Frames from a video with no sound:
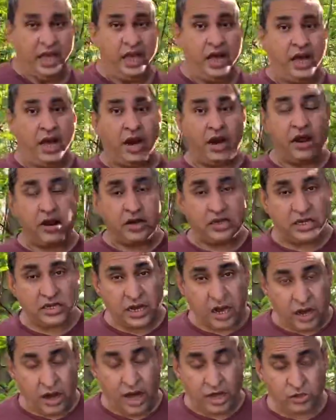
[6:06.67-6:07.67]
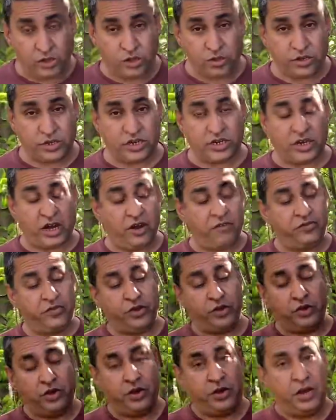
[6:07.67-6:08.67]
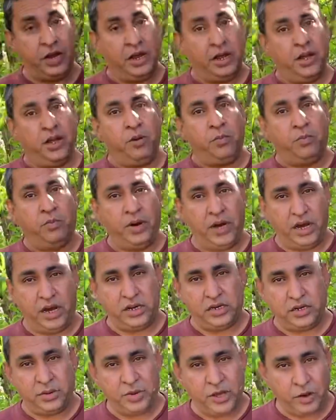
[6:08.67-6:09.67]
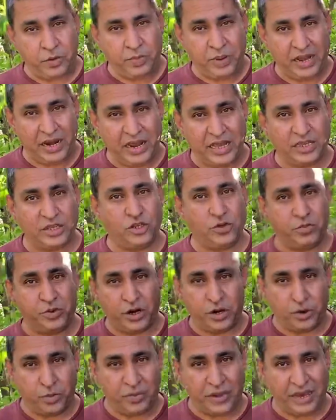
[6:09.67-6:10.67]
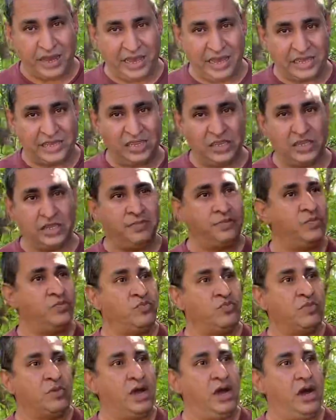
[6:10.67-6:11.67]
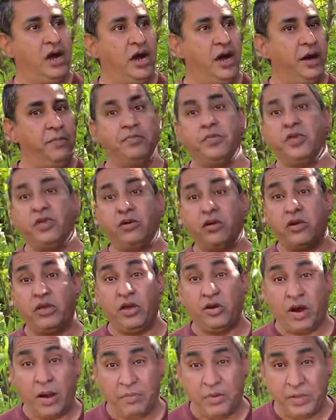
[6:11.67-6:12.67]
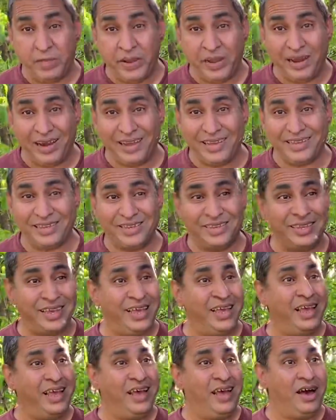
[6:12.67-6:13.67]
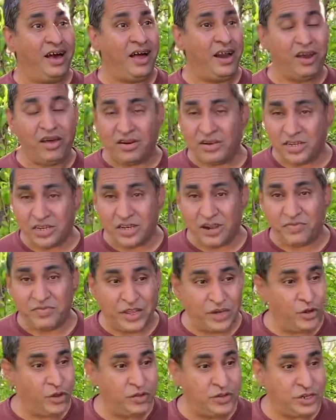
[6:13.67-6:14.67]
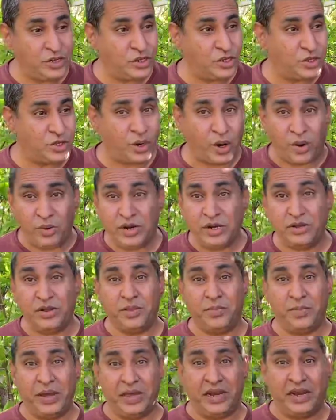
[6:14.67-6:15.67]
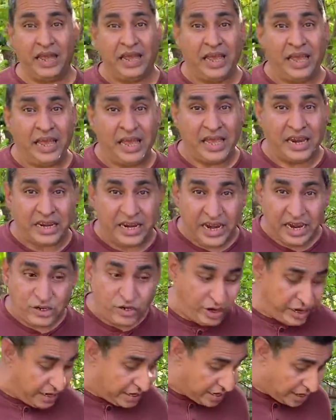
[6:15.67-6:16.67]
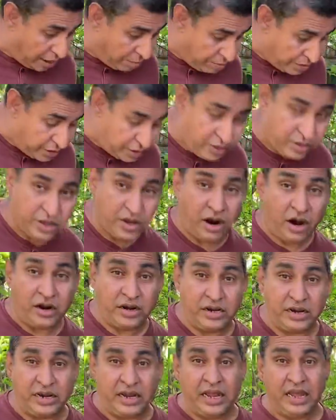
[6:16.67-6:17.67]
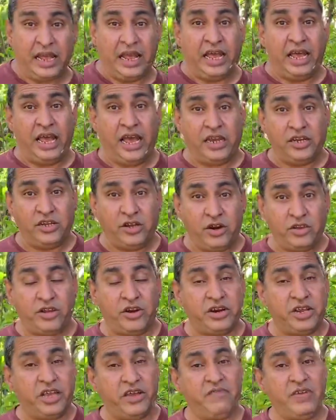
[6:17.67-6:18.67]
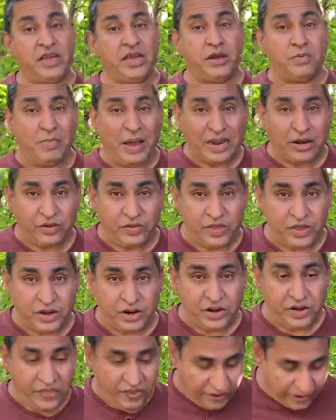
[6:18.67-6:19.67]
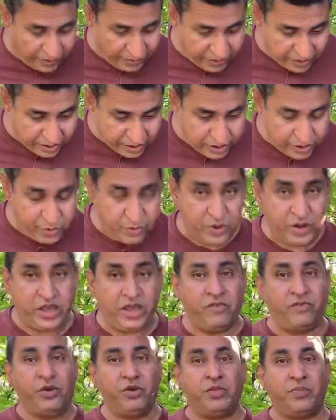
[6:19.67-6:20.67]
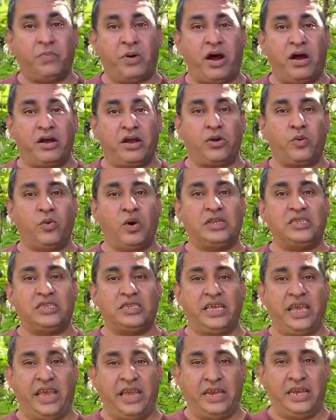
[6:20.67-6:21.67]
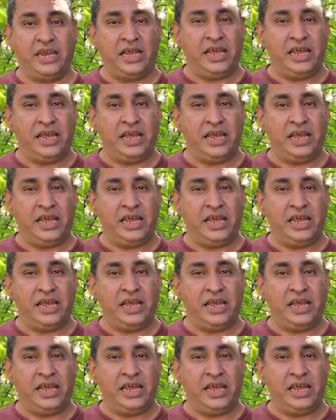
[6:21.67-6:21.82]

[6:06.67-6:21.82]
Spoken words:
a lot of household stuff, your tomato peelings, your potato peelings, your cucumber peelings, a lot of stuff that you just throw into the bin. It can actually come into the garden, and you know, you're giving it back to the earth, and the earth would give you the product once again,